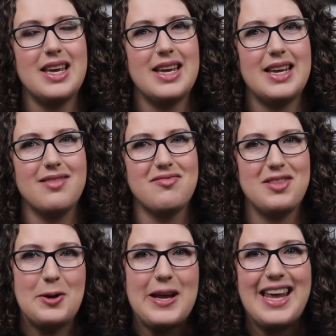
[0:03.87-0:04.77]
a
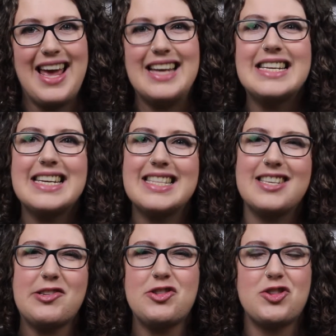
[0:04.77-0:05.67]
floating head in
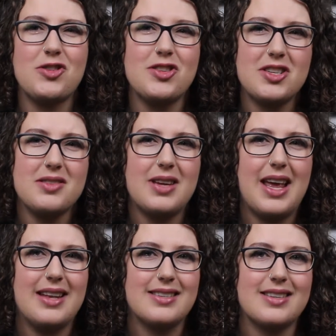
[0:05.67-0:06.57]
this shirt
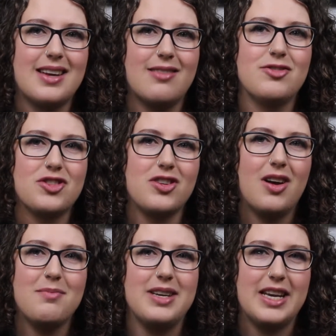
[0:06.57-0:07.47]
and couch
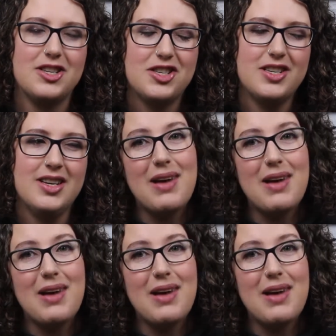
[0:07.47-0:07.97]
combination.